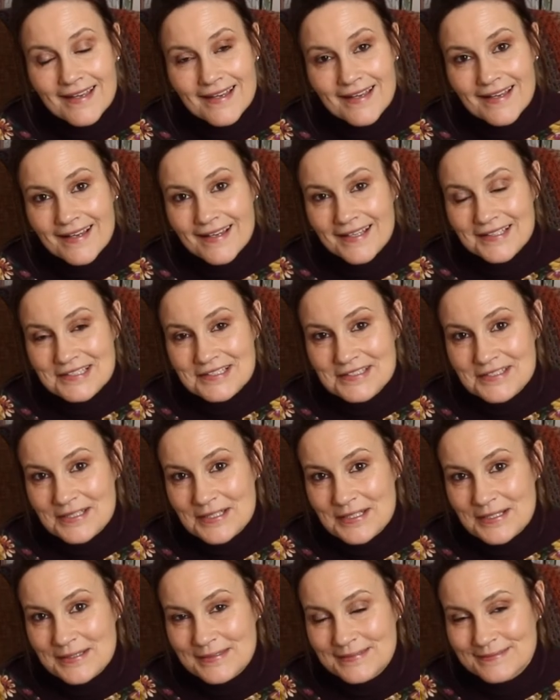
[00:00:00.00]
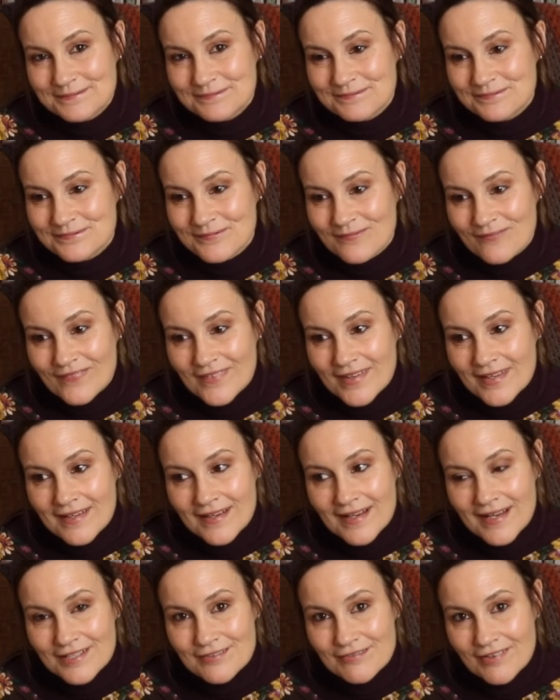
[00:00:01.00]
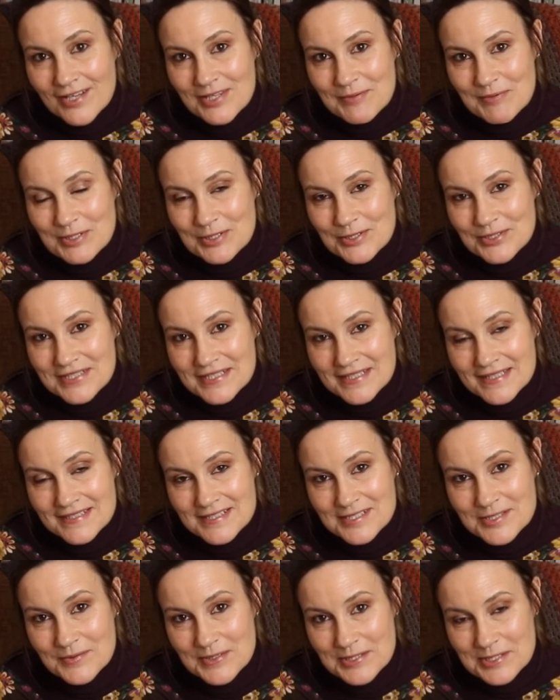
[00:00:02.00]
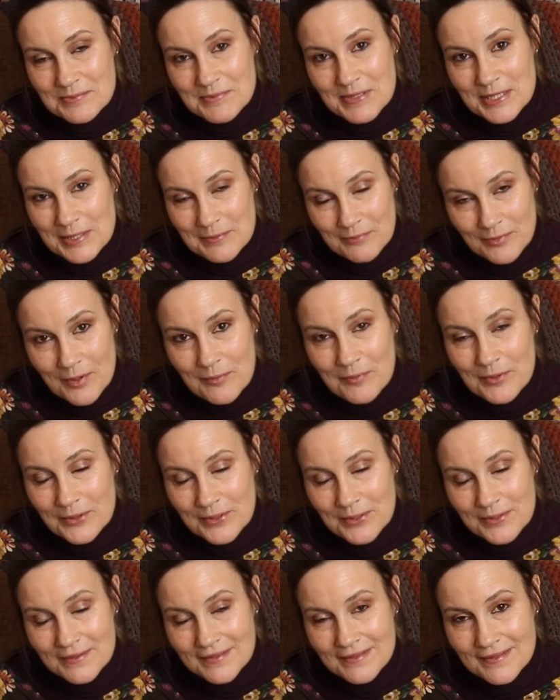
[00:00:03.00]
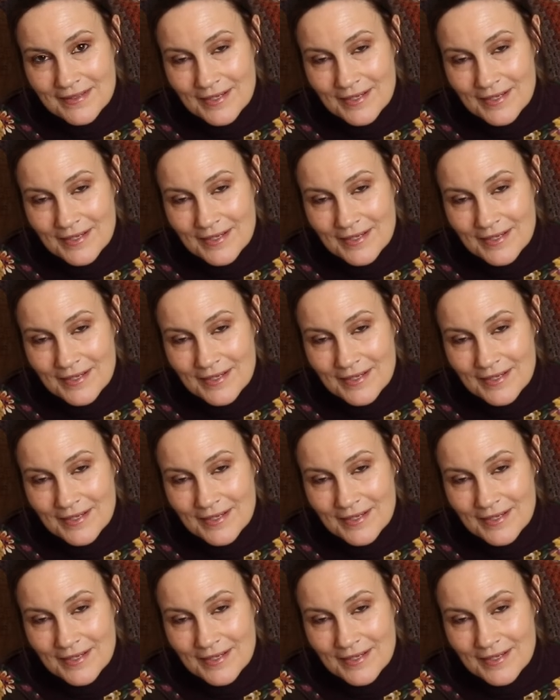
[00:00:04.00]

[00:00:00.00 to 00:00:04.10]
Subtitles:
and I'd rather be cutting into it to make a proper